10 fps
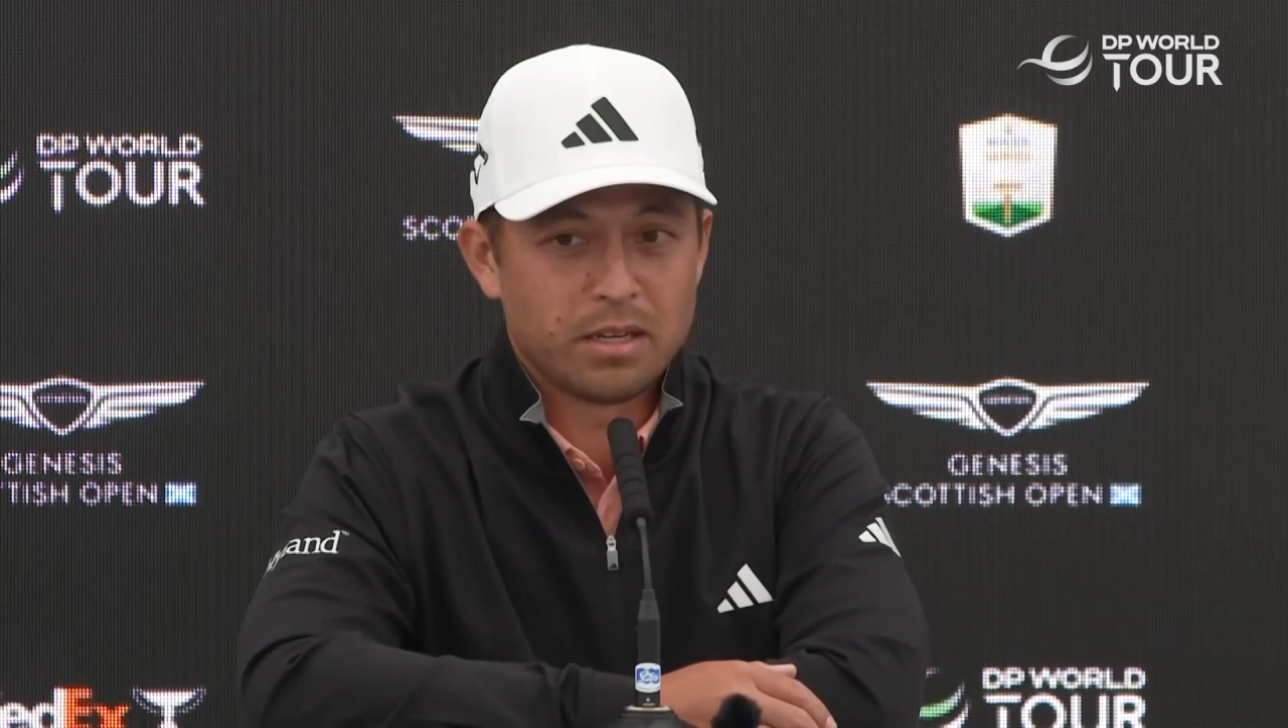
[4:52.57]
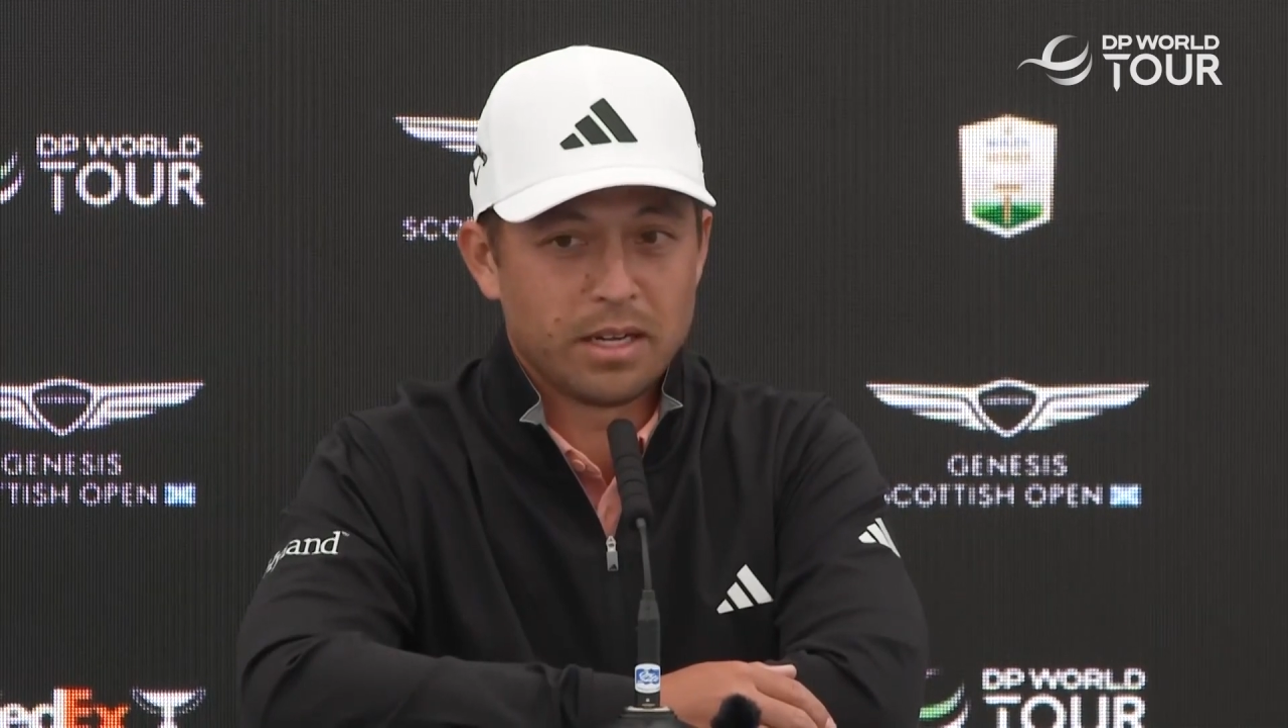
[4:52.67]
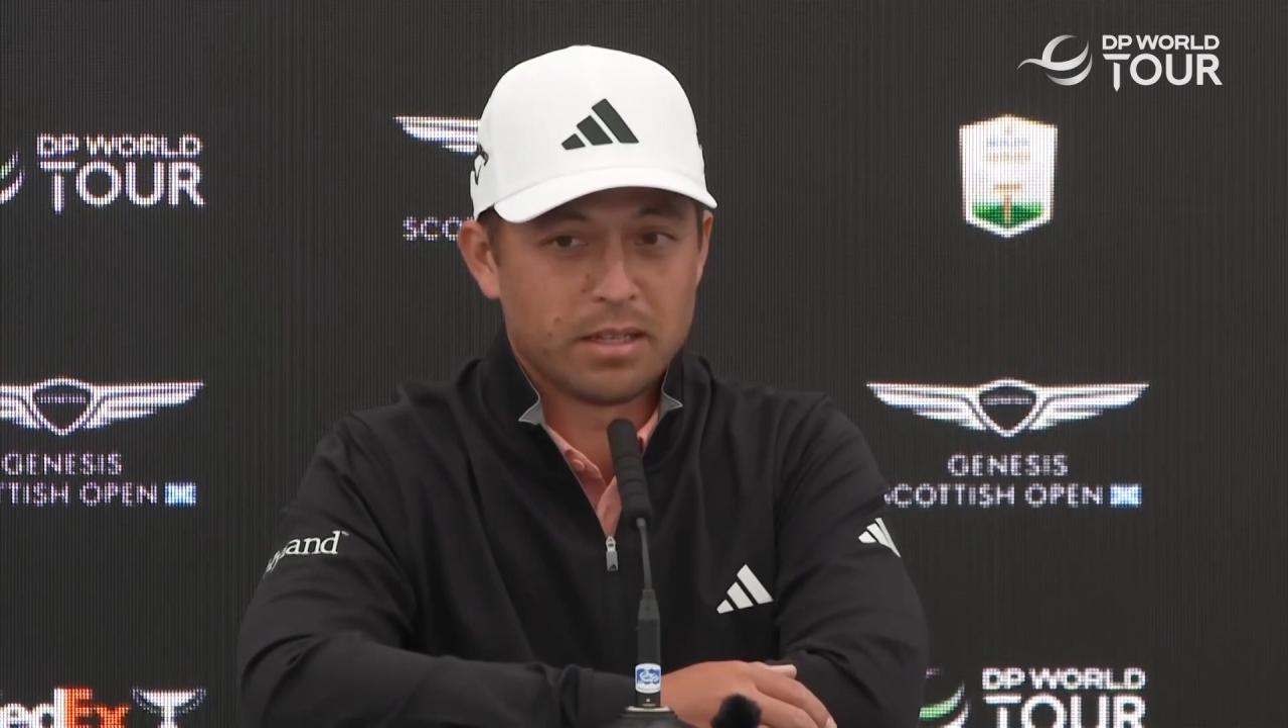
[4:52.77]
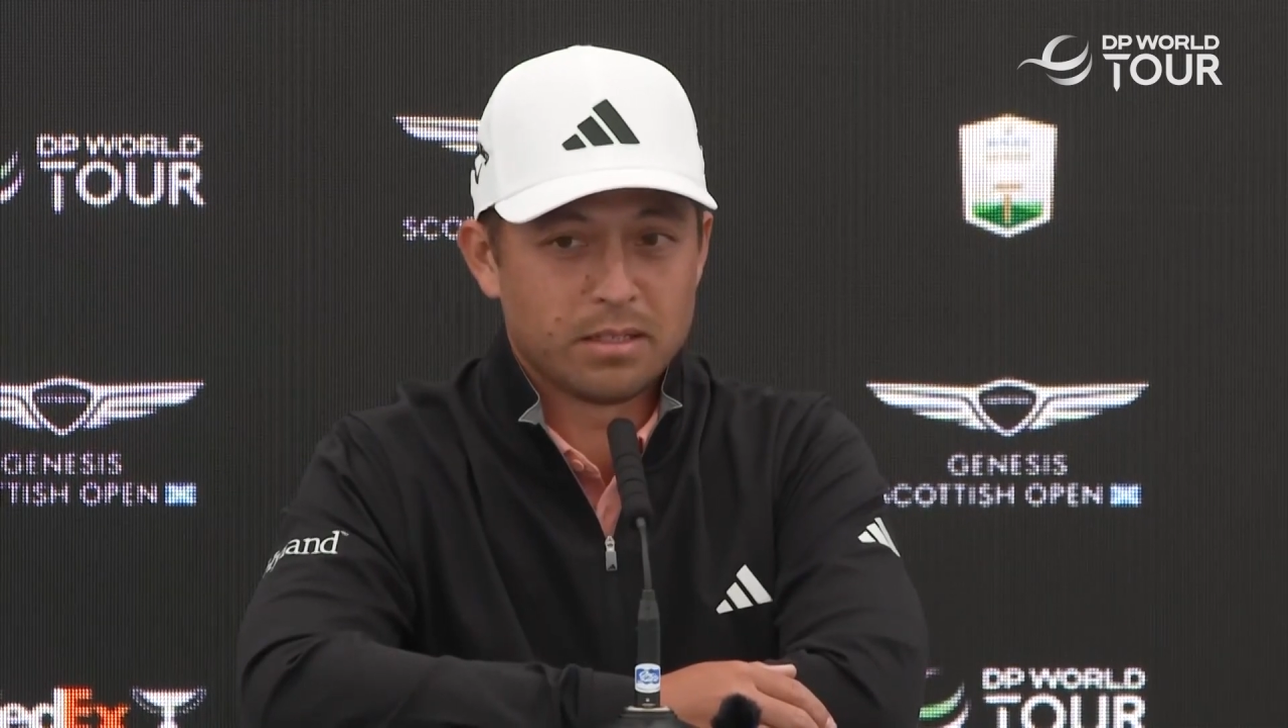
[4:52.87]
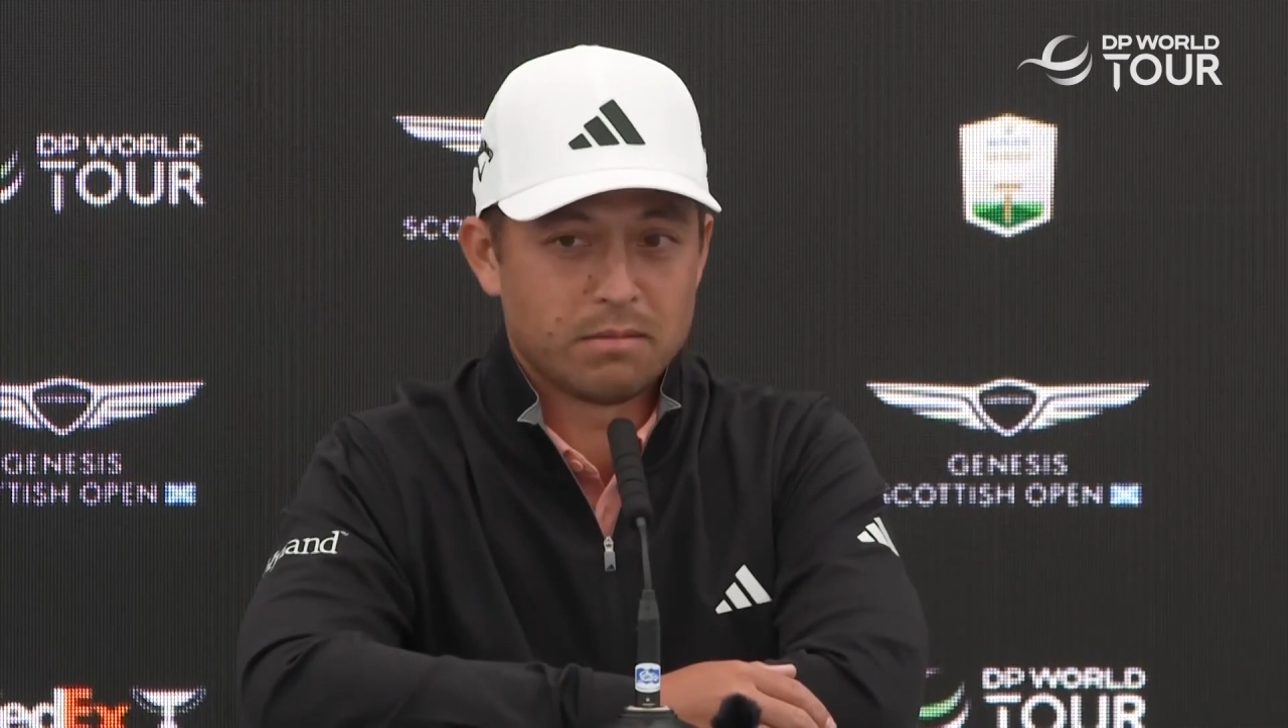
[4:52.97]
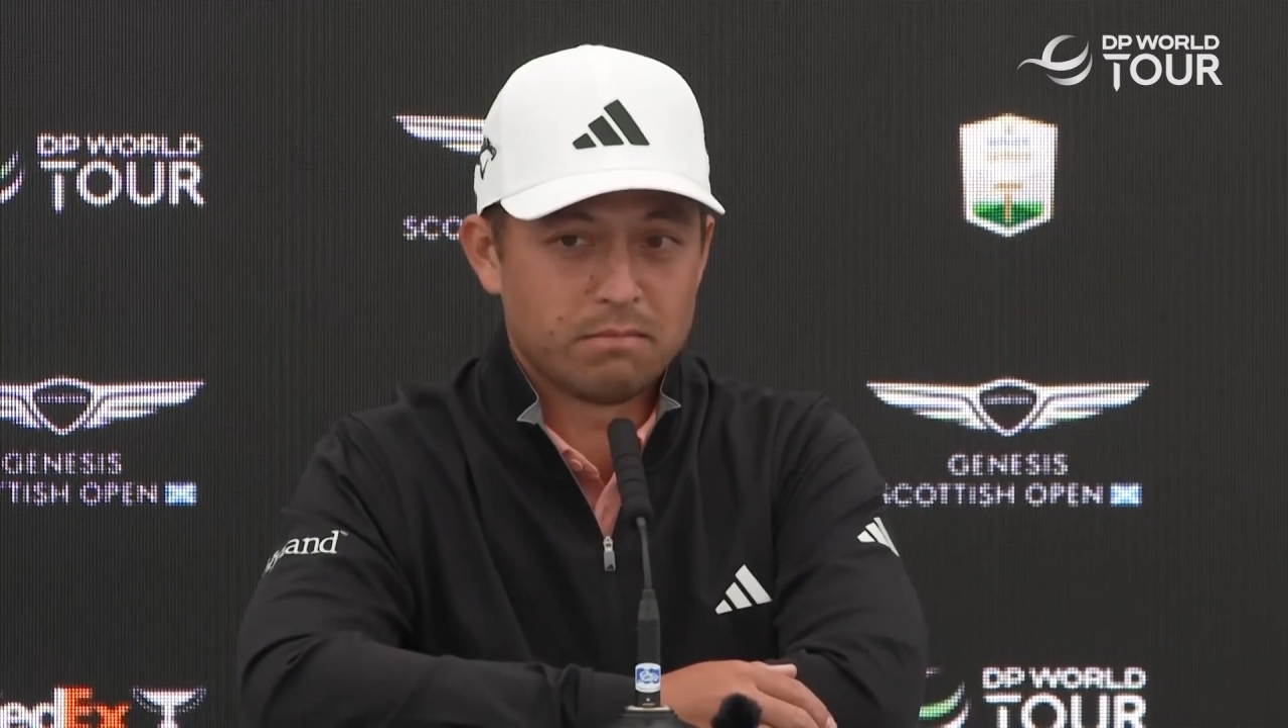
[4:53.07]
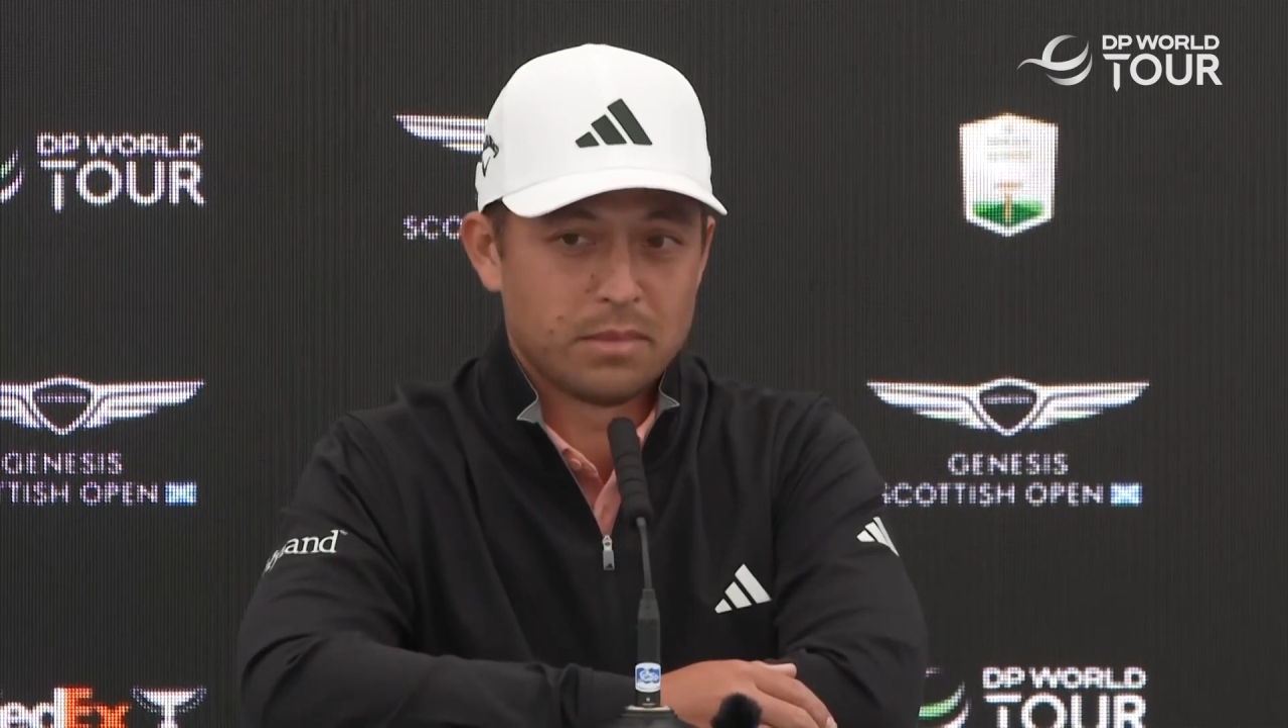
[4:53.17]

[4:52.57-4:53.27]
I guess,